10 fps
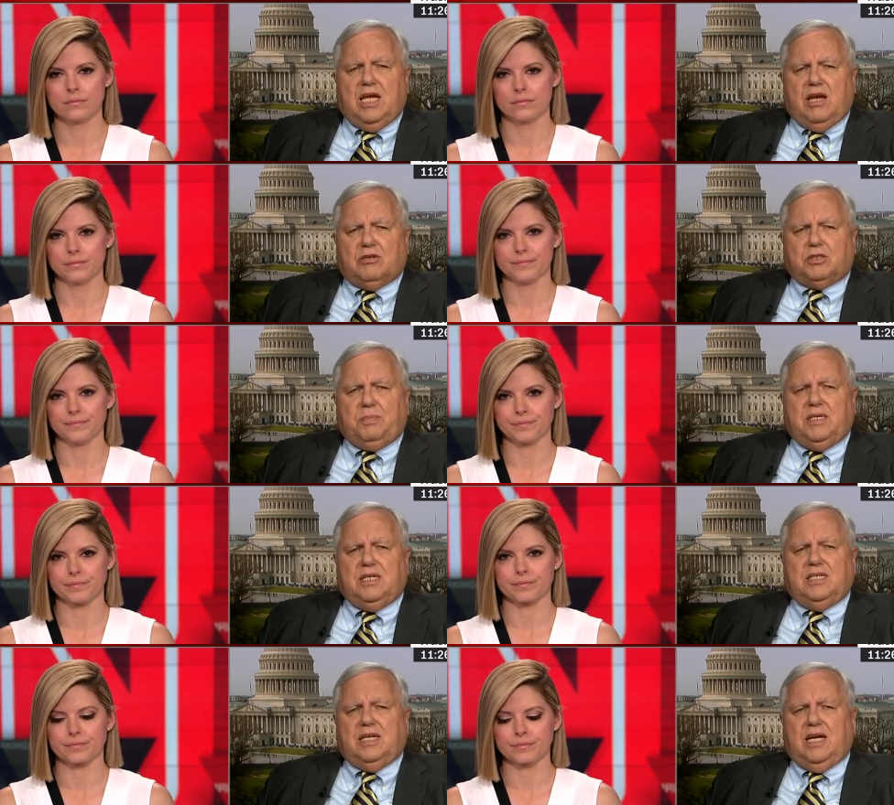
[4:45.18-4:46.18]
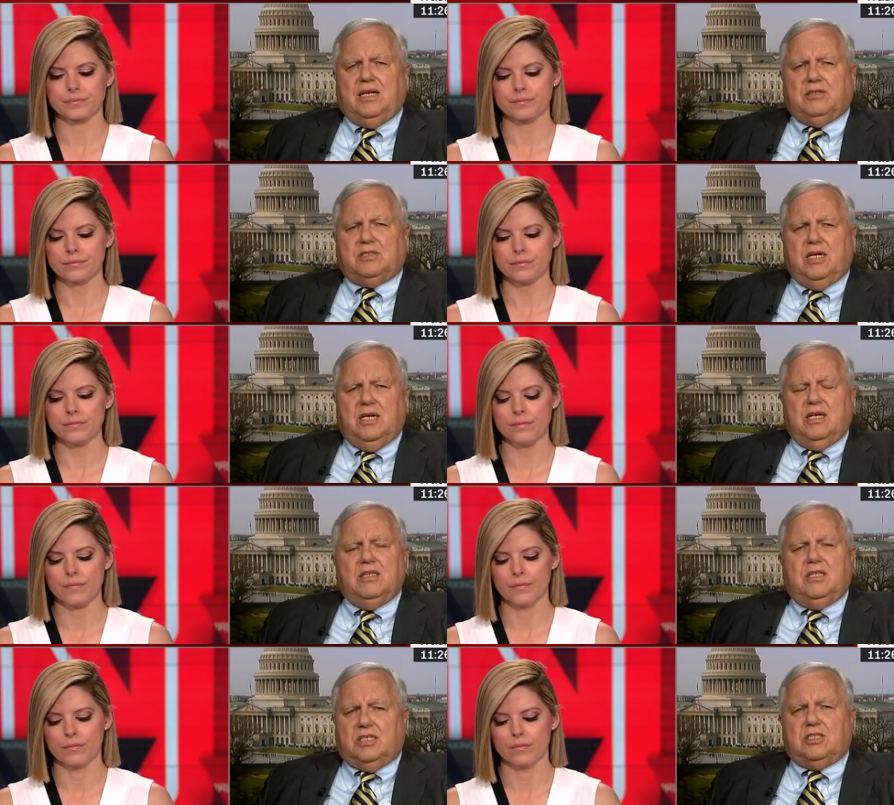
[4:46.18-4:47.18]
Speaker 1: the airspeed indicators,
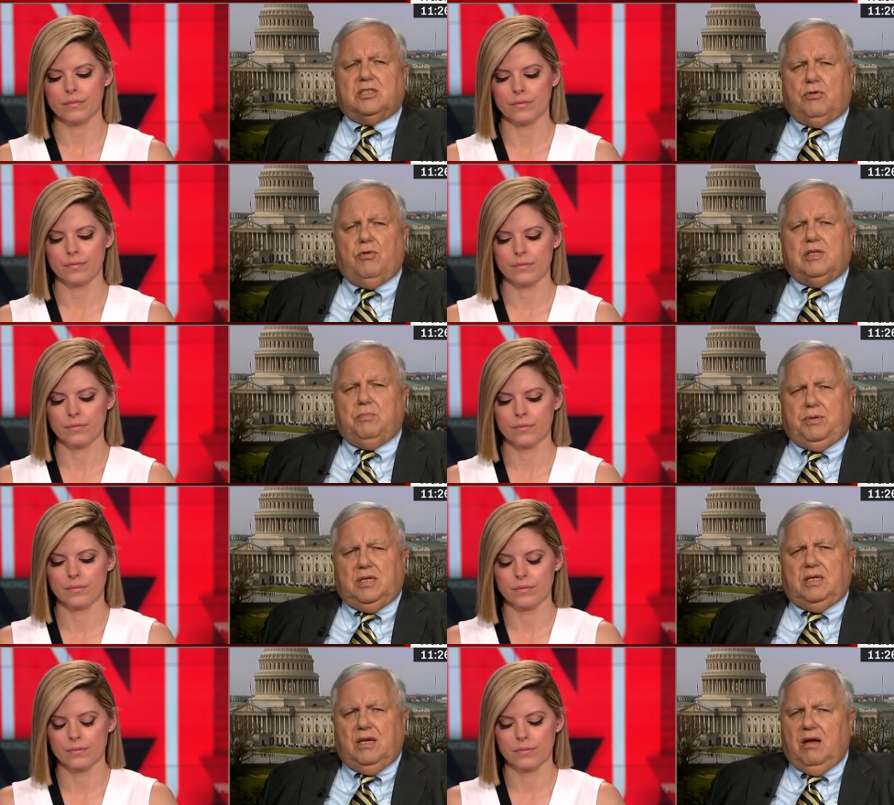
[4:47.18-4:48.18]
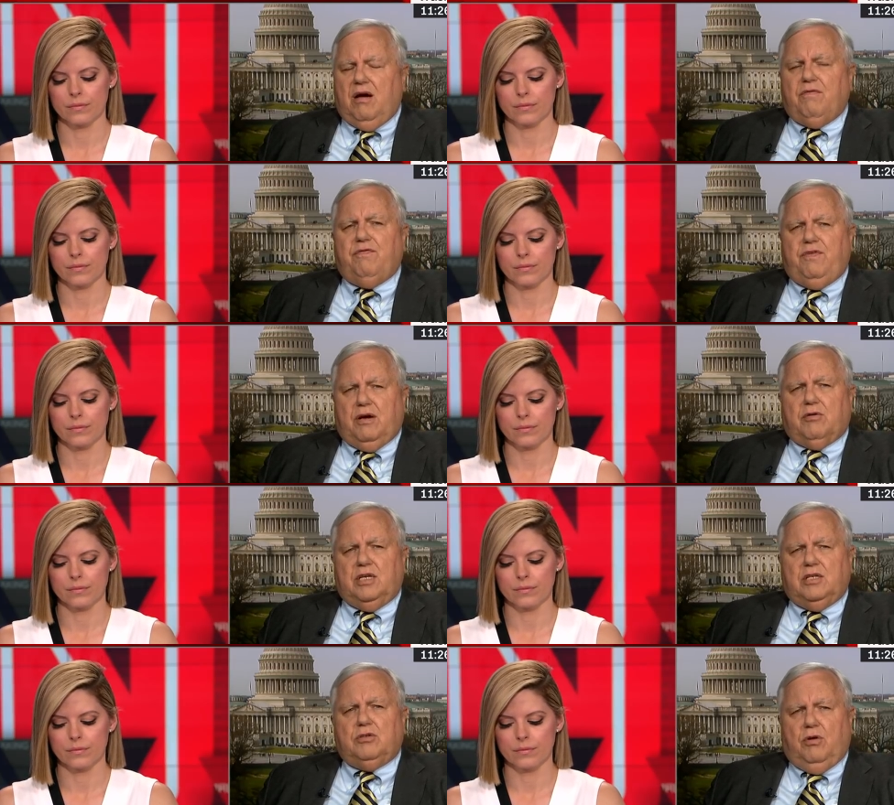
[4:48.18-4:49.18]
this is going to be a
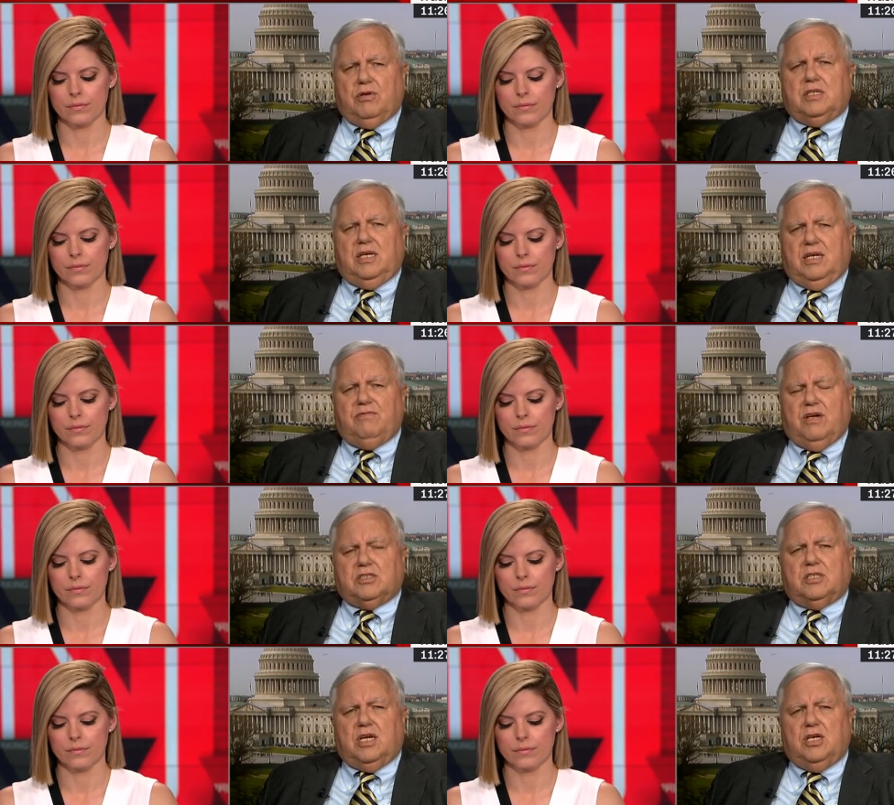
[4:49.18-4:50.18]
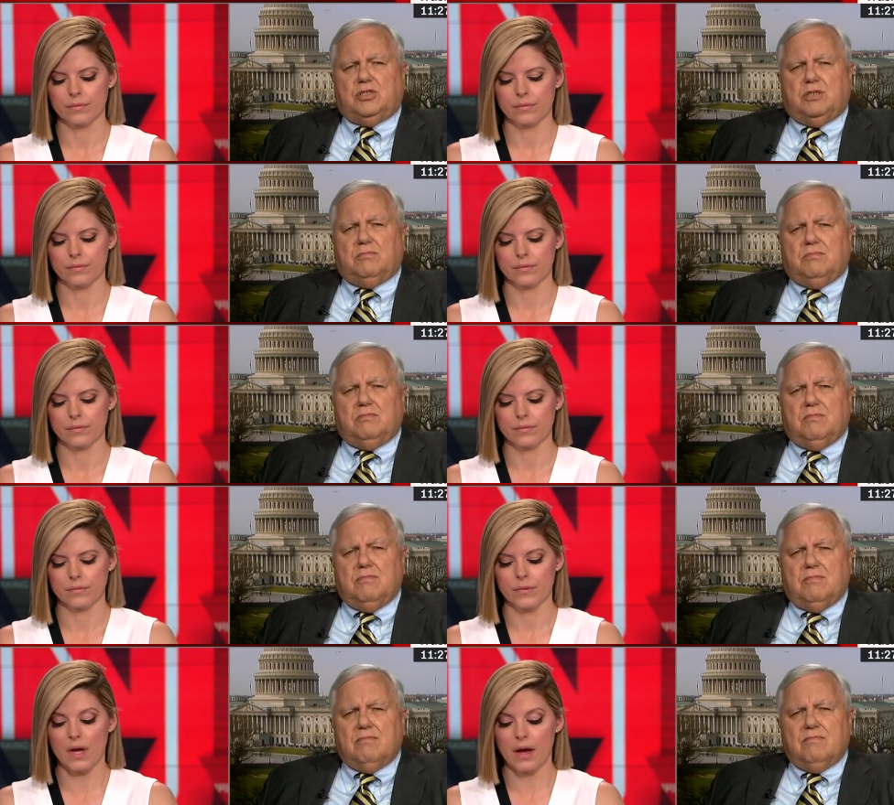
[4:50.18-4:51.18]
very daunting investigation.
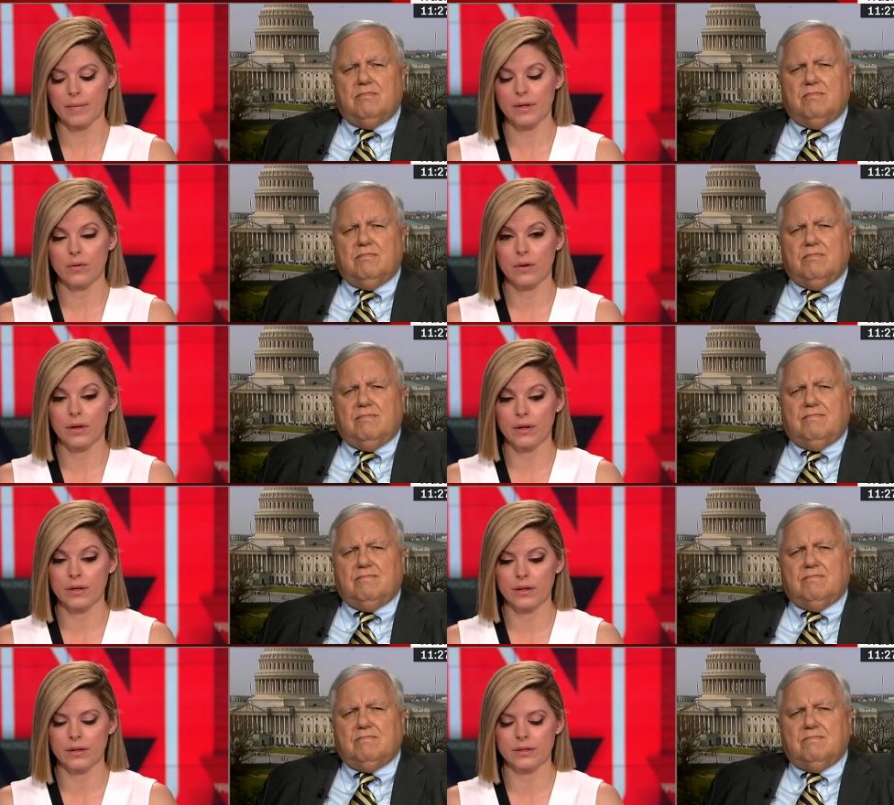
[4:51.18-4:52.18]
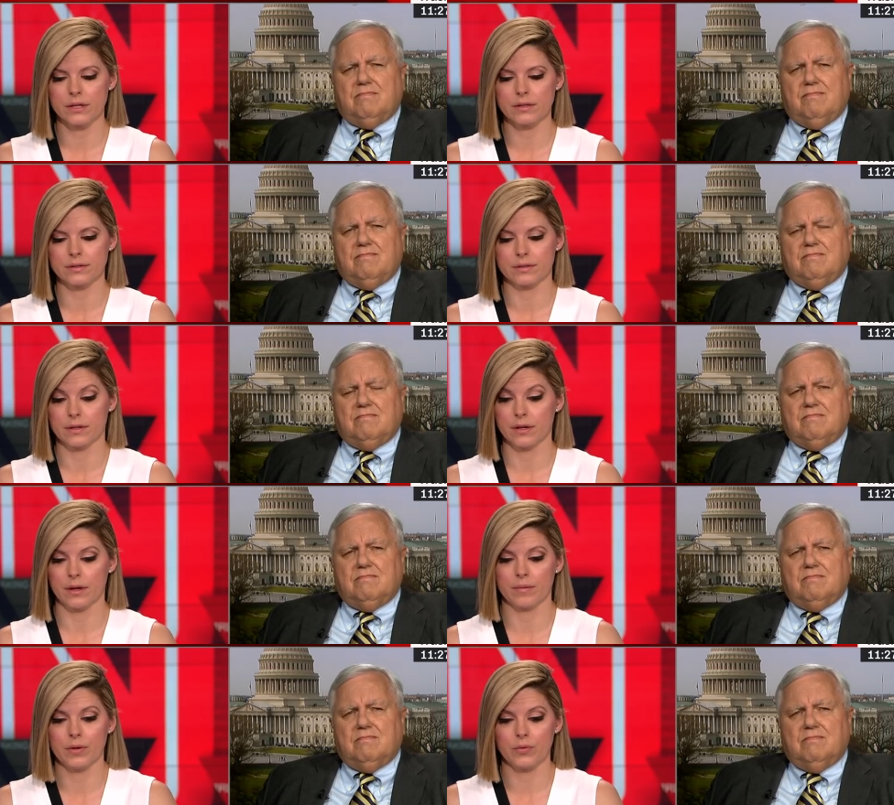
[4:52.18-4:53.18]
Speaker 2: Yeah, I mean, and it, it does.
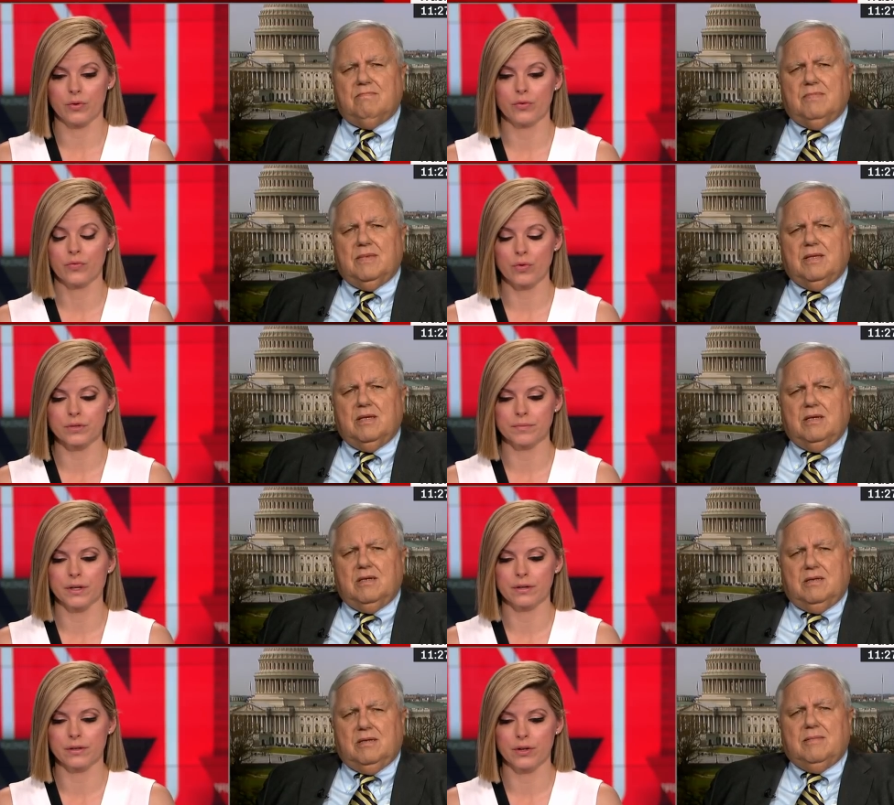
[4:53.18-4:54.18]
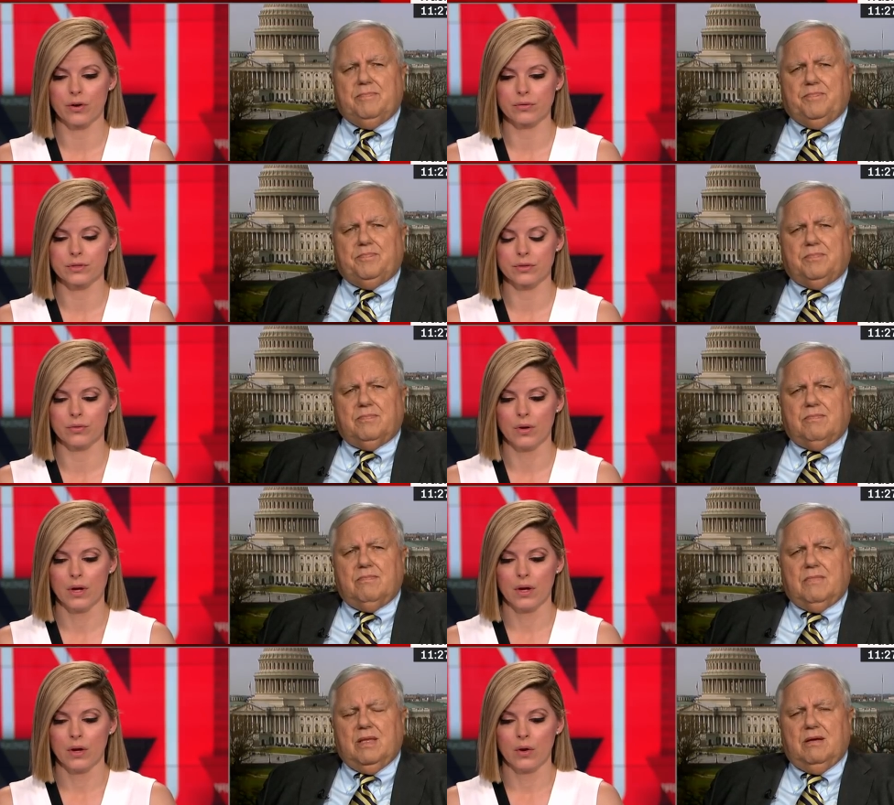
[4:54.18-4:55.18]
I mean, you, of course, immediately go to
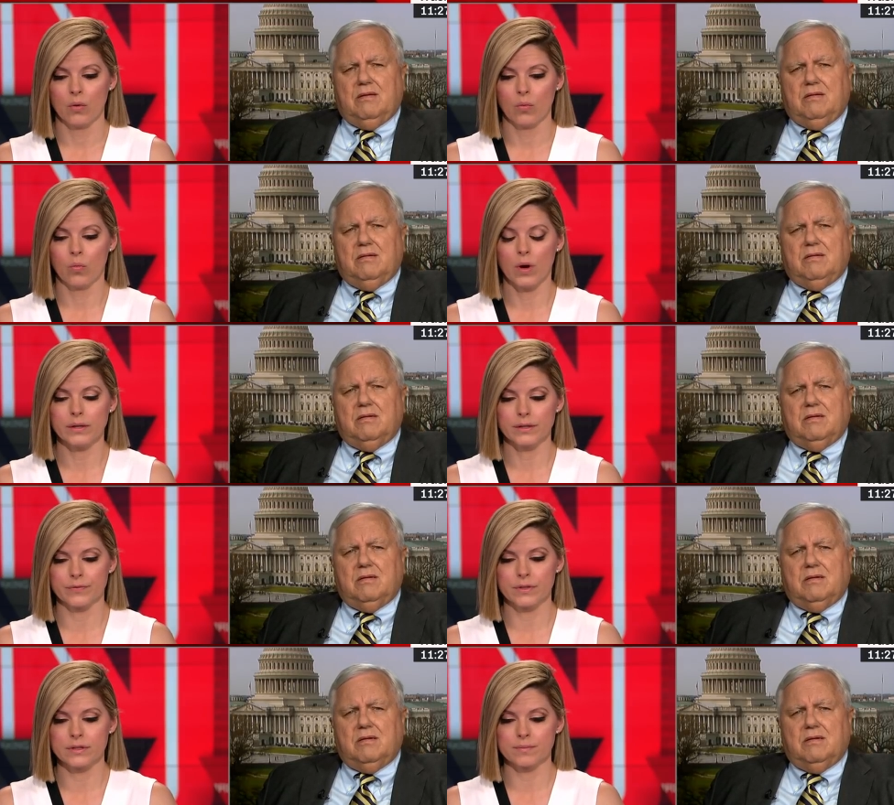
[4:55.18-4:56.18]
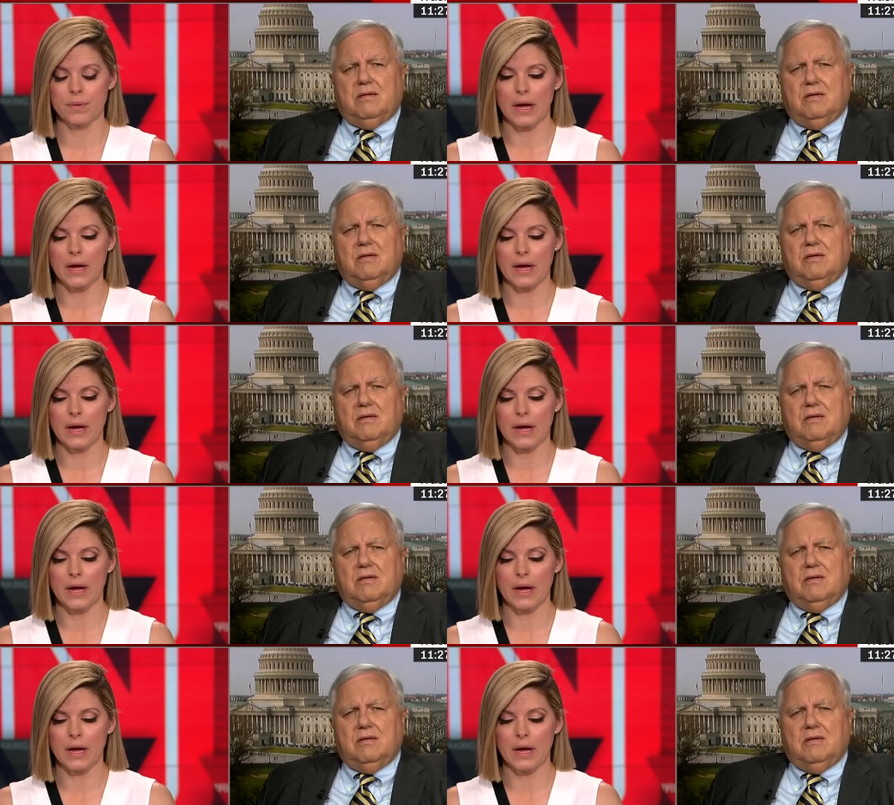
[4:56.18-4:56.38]
what if these